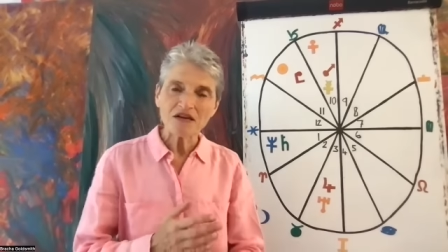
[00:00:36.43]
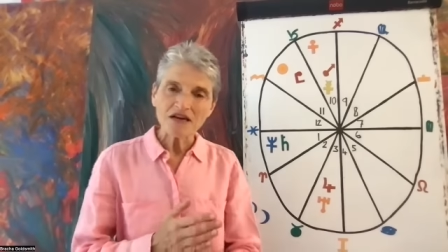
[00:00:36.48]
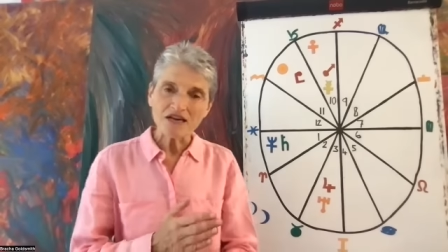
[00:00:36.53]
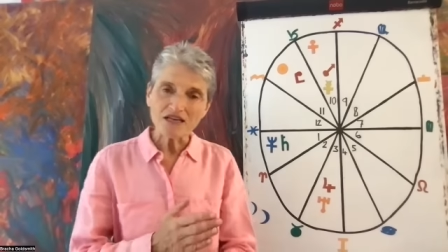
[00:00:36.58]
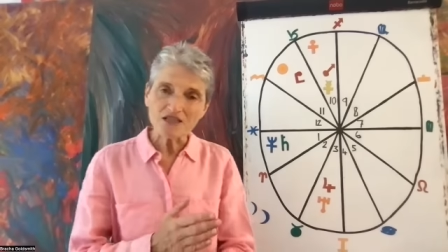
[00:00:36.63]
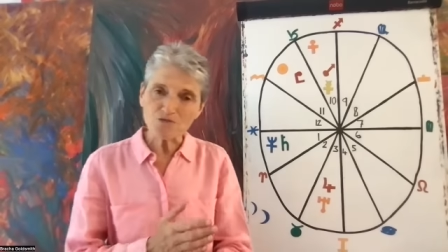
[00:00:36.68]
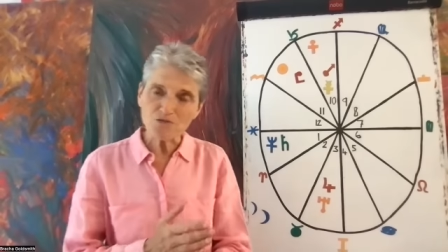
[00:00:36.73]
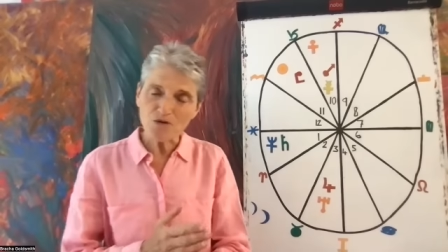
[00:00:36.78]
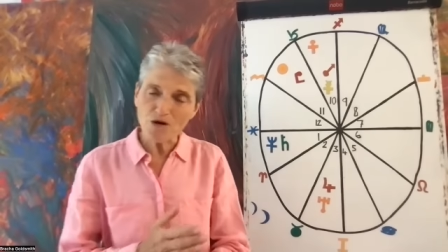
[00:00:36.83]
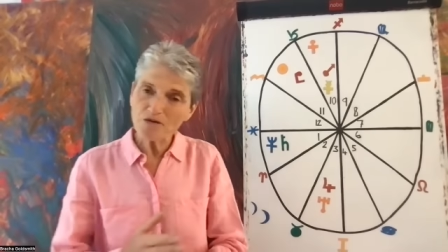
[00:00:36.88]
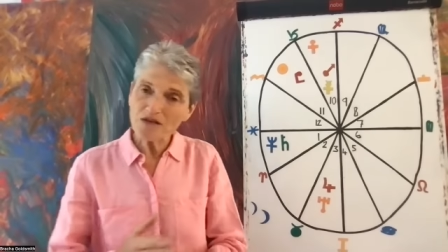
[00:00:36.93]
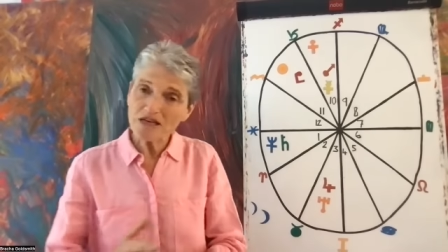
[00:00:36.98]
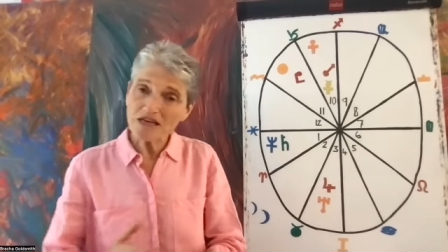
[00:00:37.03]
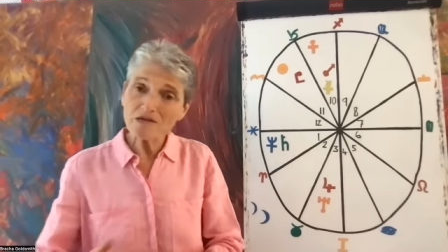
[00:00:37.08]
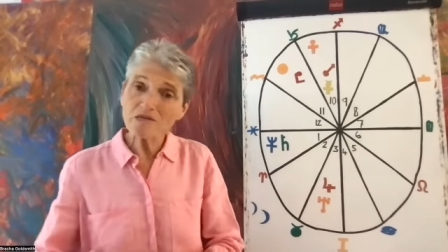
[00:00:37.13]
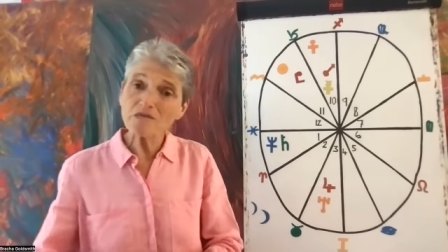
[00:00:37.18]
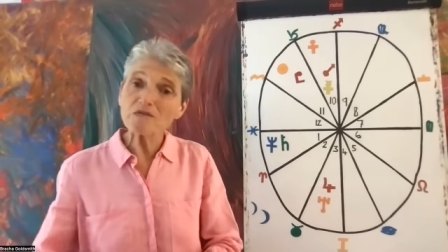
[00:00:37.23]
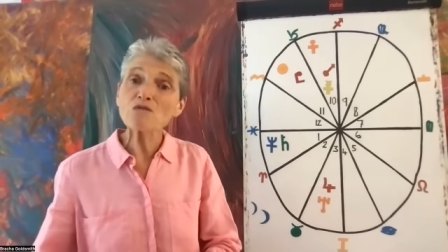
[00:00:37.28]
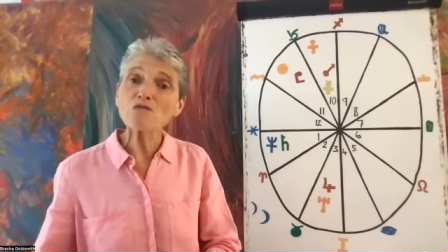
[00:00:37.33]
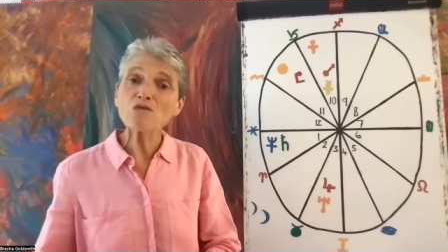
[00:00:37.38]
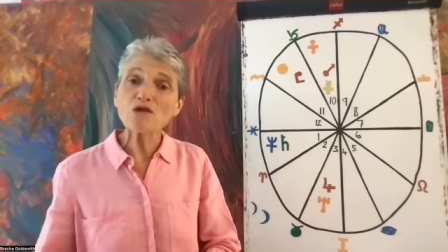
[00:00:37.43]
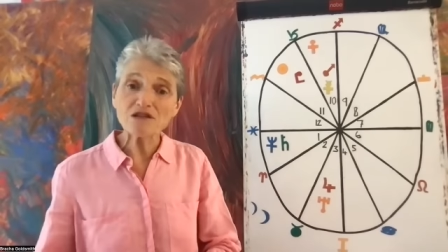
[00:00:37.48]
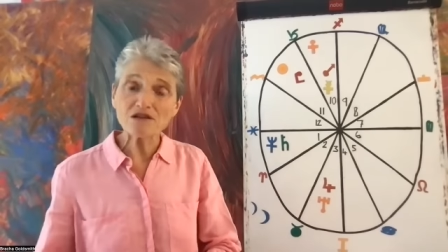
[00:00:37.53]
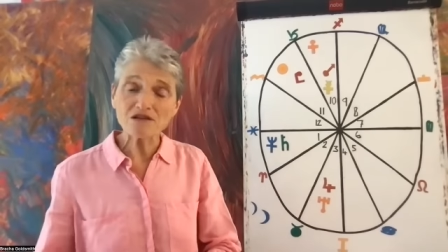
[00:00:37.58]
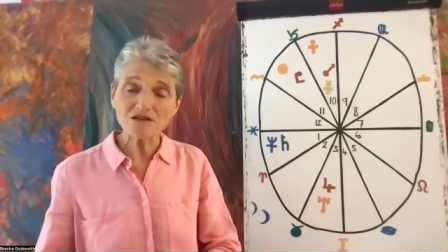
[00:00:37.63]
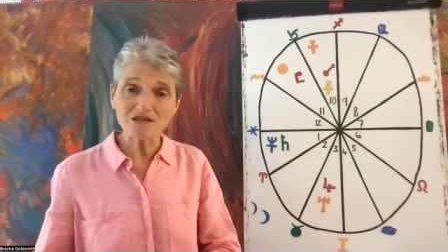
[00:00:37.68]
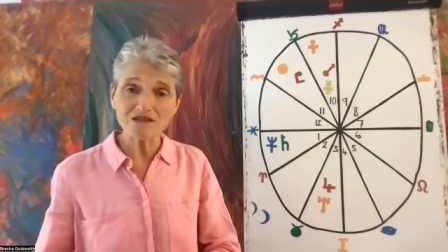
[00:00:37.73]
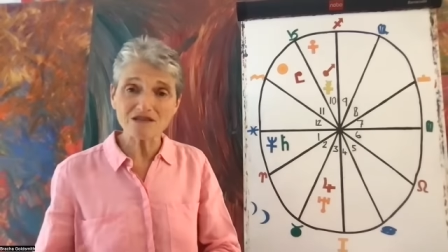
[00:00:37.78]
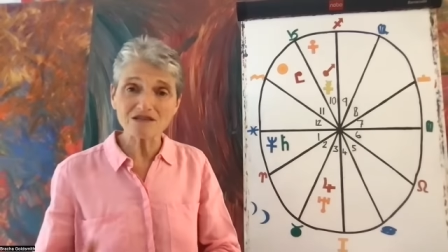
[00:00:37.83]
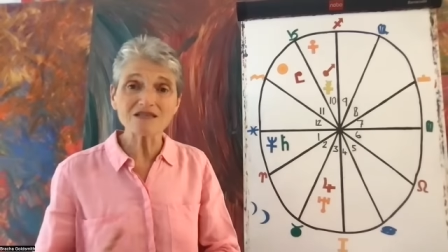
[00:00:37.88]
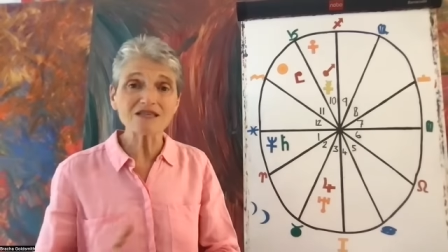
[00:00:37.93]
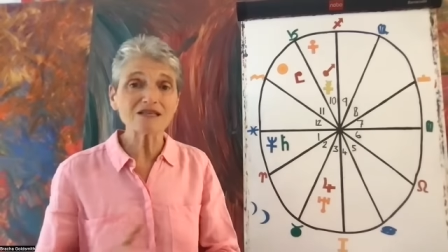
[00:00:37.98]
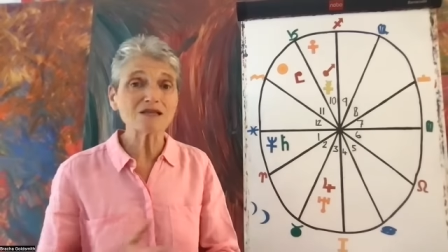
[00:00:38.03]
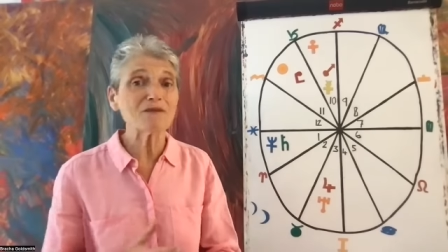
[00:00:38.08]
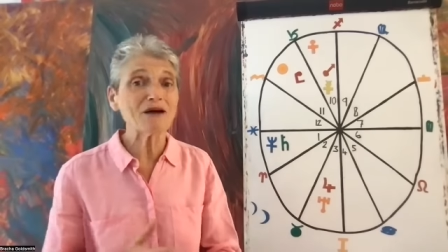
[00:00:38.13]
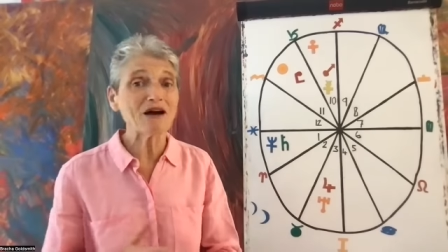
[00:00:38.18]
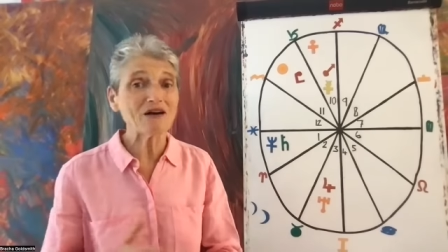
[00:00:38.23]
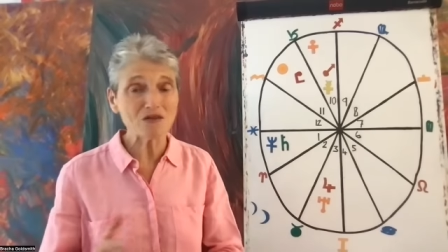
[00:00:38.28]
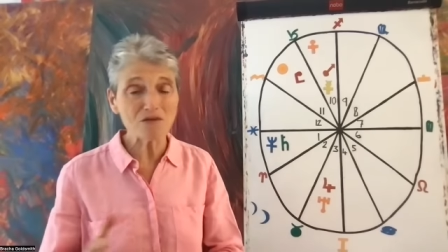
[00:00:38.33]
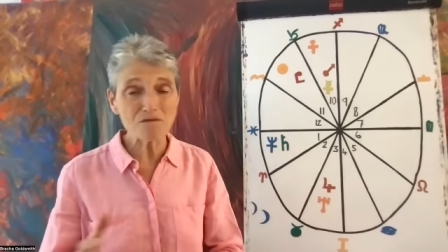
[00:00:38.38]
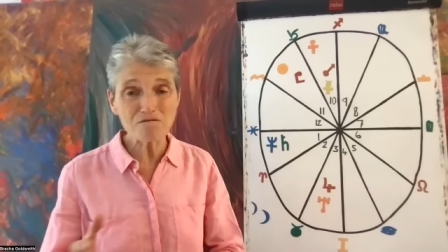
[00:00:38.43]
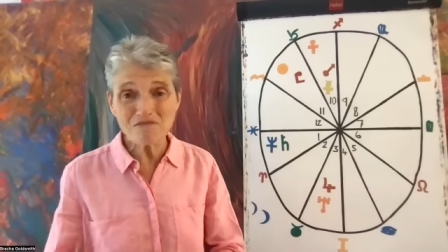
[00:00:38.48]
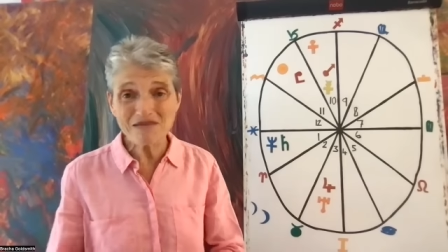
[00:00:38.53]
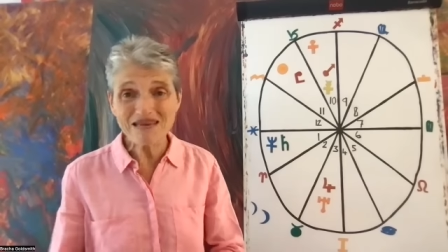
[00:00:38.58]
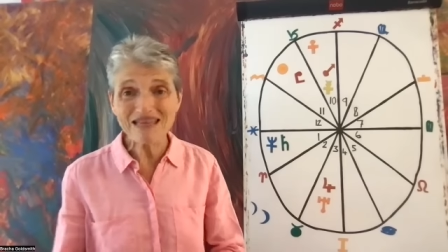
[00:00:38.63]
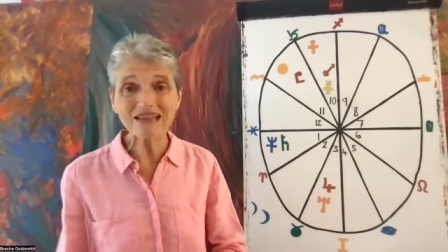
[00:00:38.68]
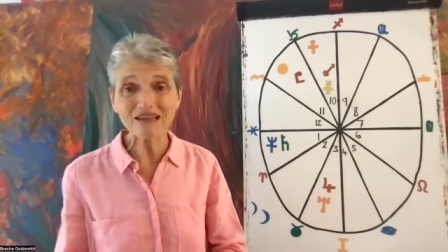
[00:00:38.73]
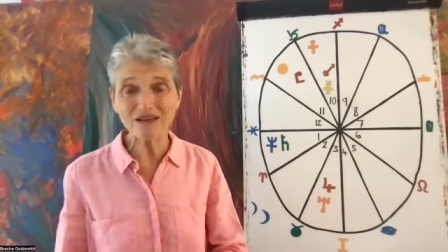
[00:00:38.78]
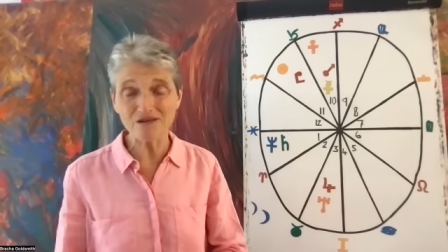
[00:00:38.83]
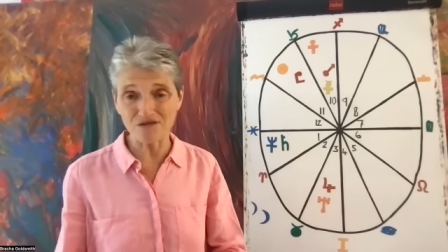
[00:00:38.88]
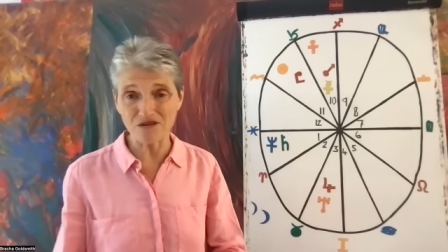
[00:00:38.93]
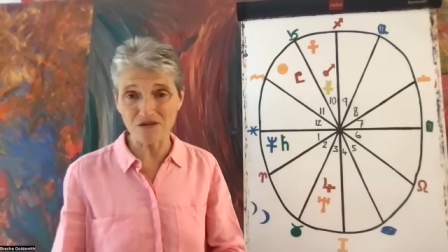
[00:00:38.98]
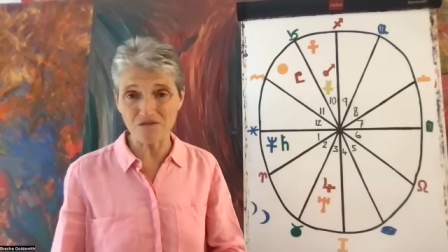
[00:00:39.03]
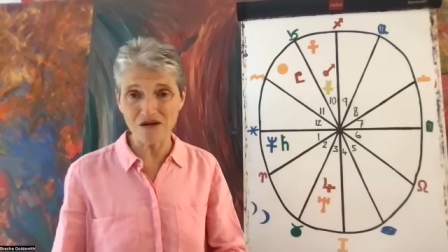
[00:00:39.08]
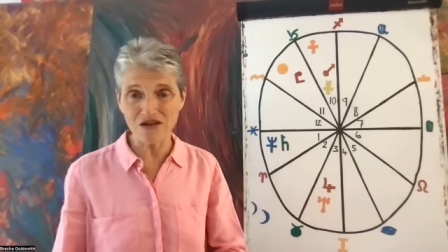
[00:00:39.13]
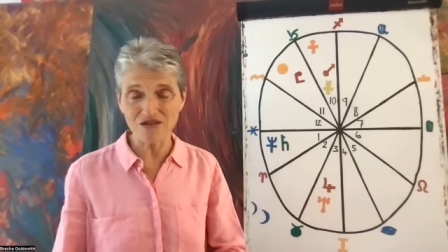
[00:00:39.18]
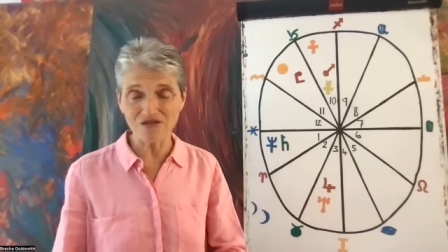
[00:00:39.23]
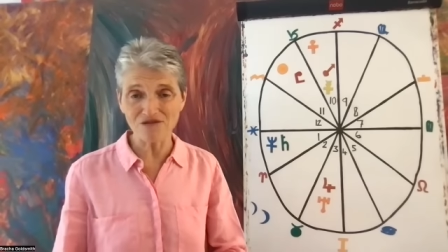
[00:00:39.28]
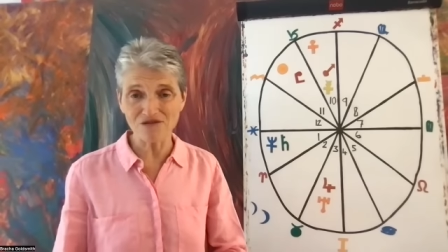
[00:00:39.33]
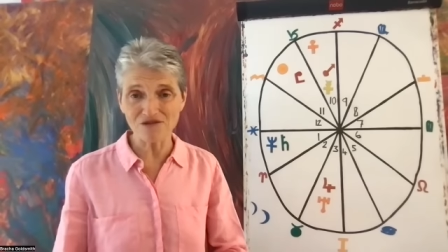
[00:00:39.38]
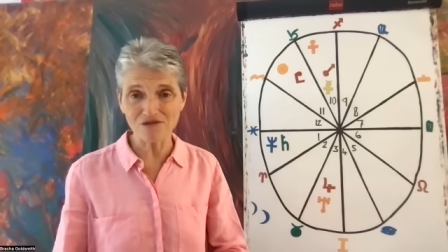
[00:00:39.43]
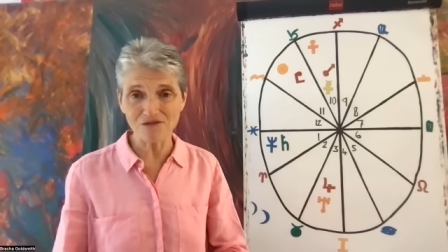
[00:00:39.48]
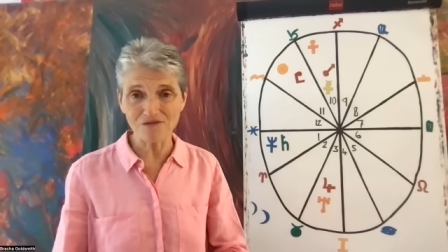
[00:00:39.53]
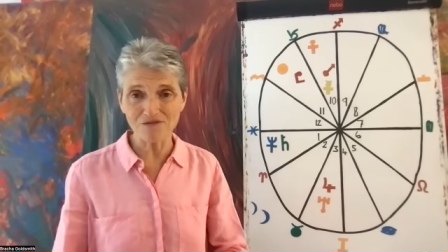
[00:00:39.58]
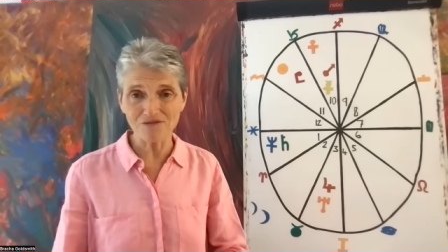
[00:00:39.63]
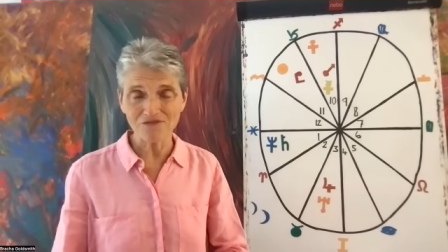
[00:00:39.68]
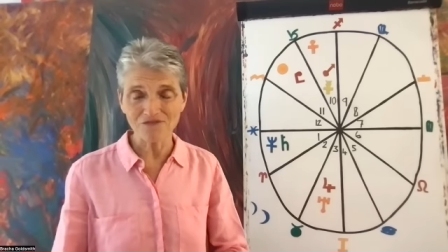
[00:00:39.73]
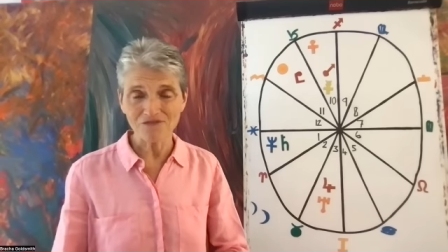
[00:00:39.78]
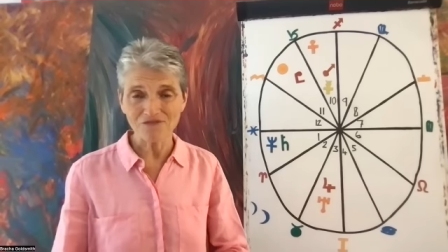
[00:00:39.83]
it's probably going to be with us until about the middle of the month.